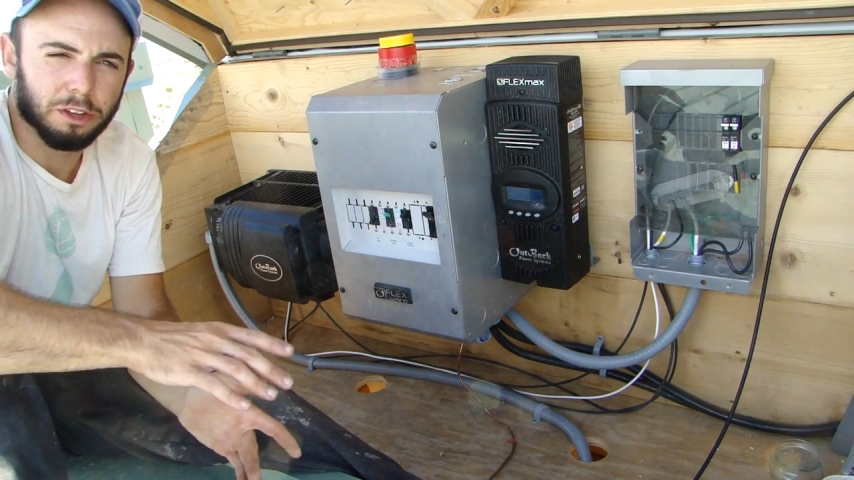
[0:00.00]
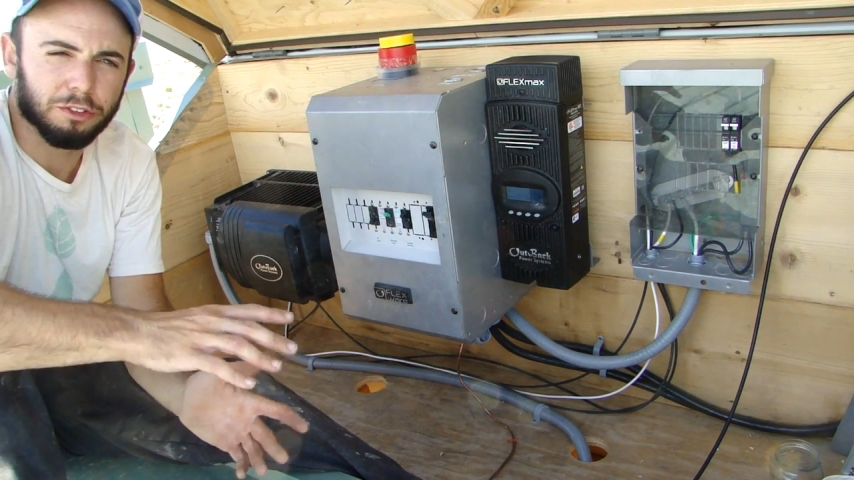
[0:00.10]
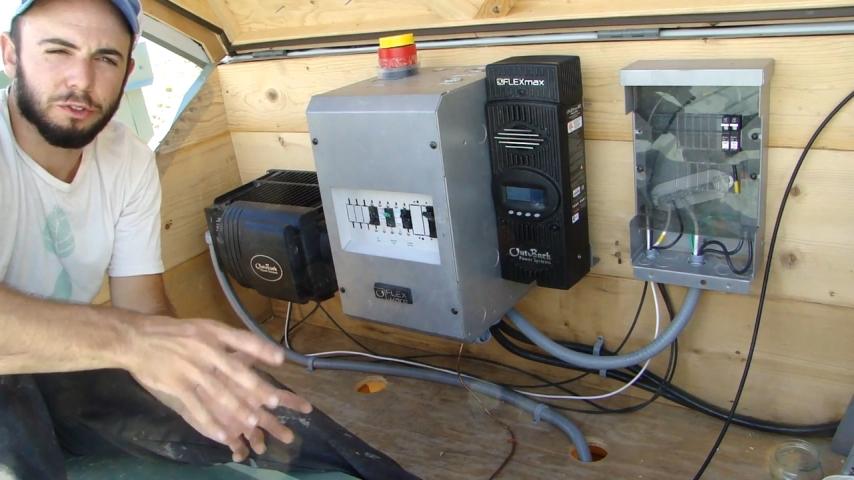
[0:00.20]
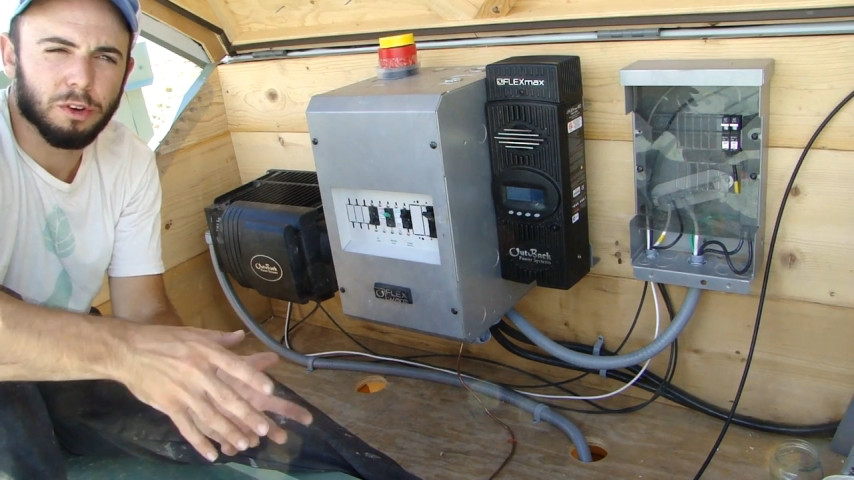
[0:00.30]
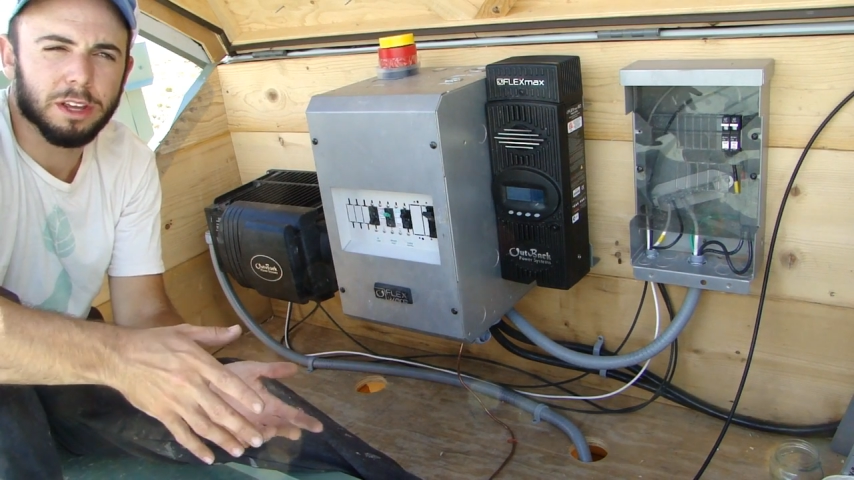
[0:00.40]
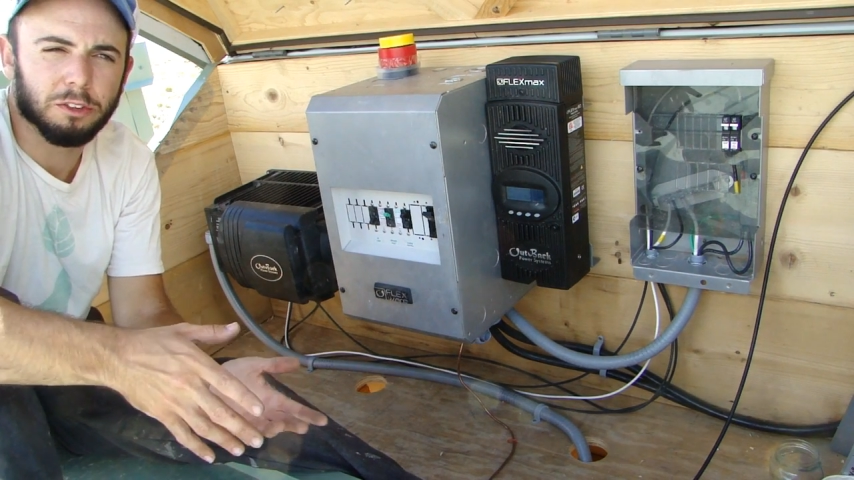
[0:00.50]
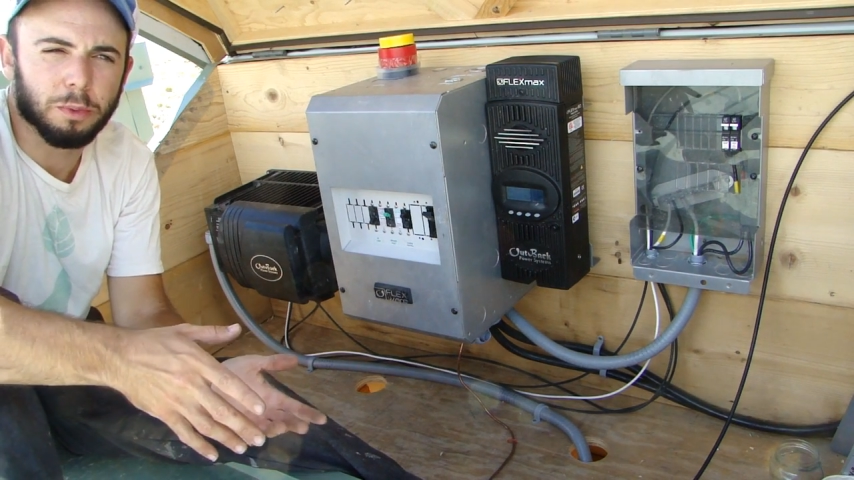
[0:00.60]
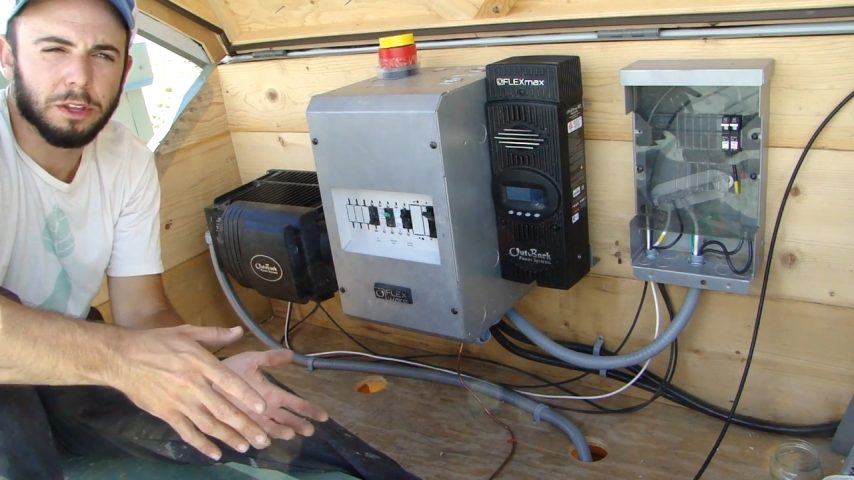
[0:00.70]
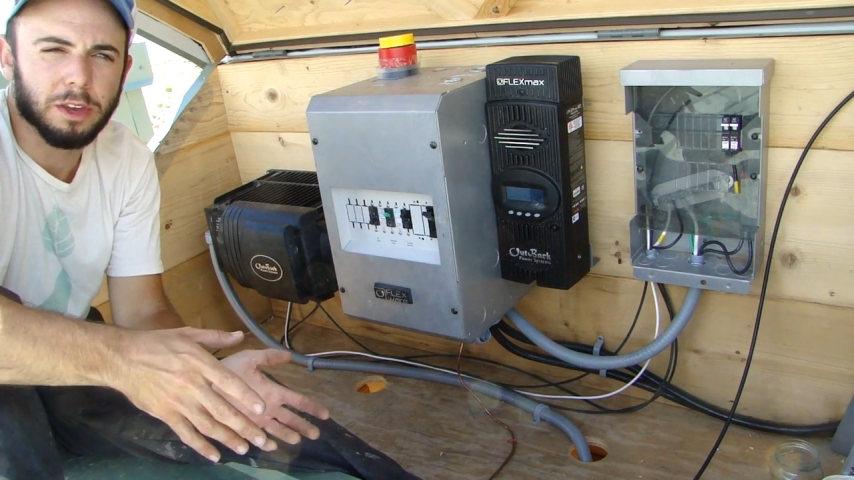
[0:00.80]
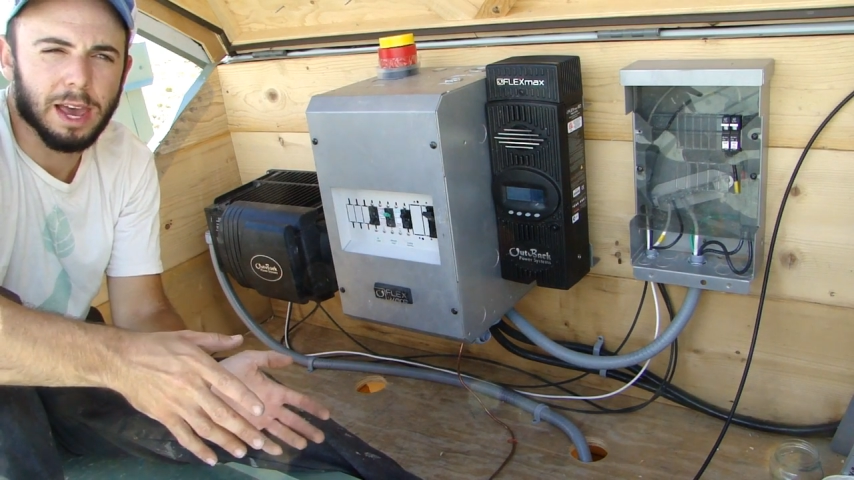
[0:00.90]
string is
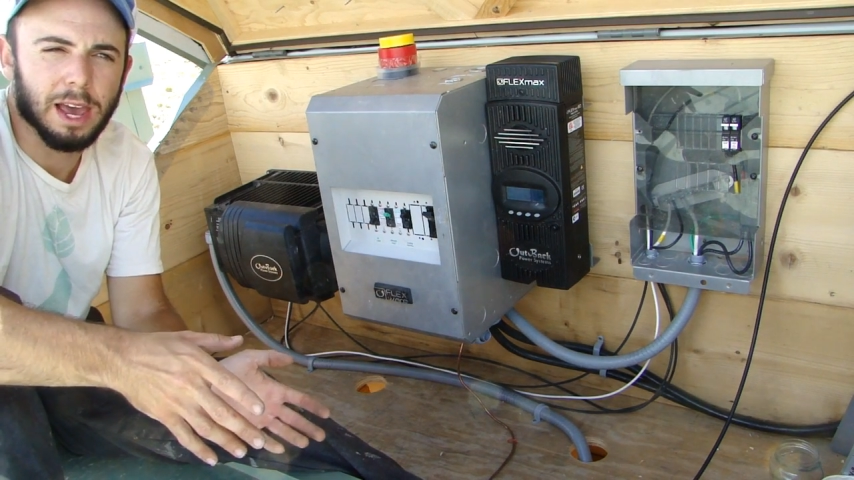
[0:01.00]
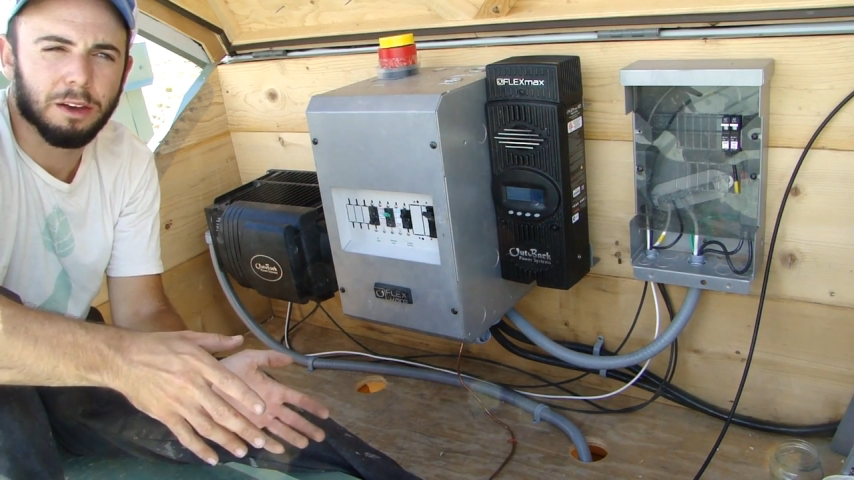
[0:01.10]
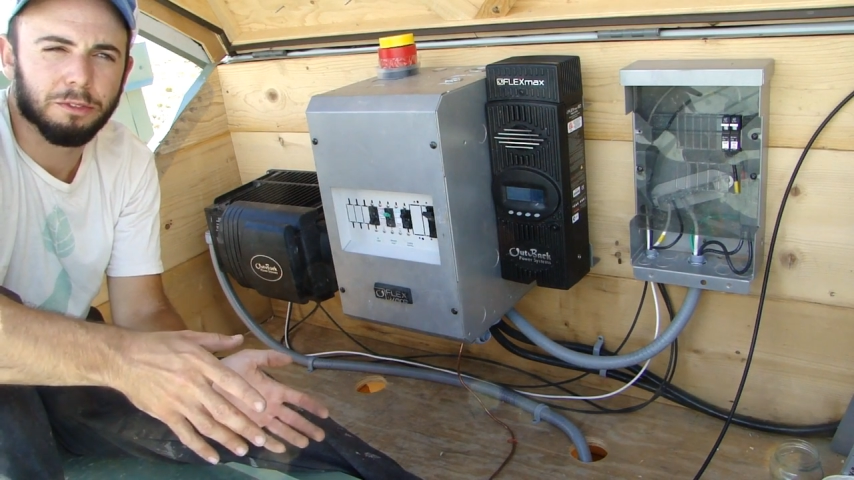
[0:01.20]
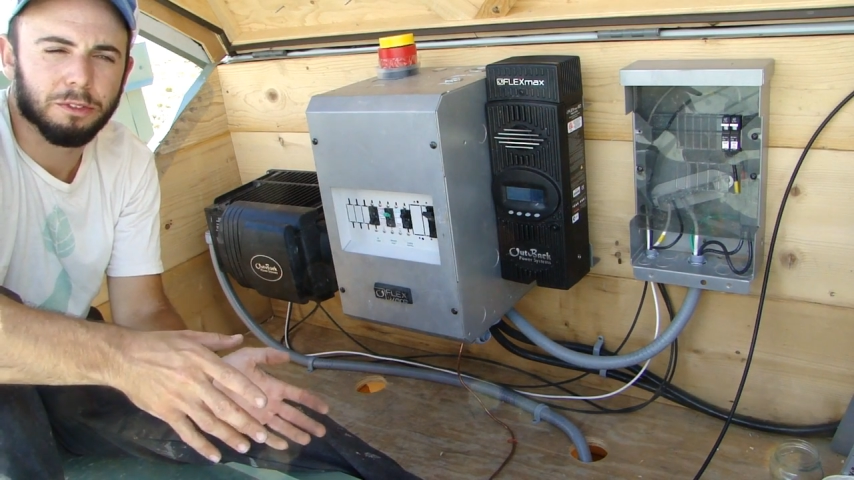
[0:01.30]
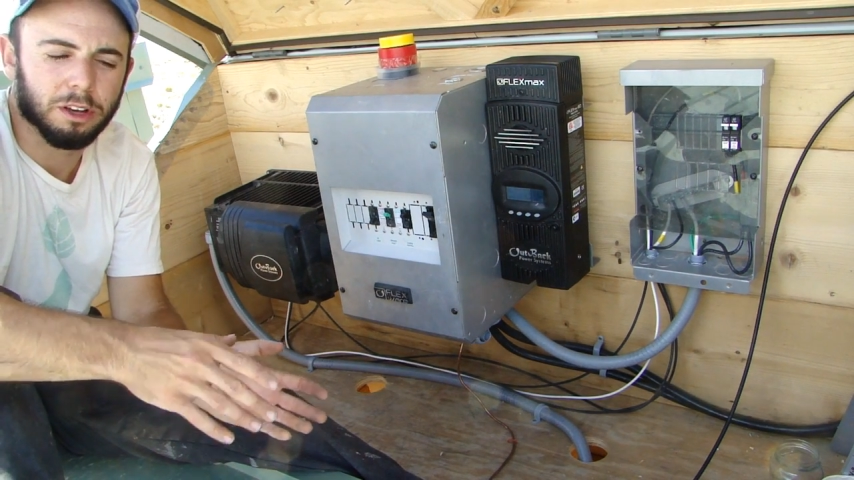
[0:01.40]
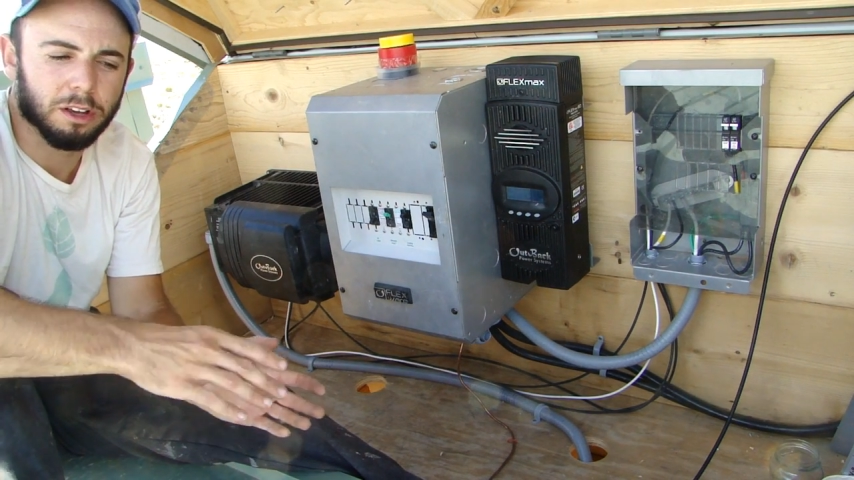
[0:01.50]
when you have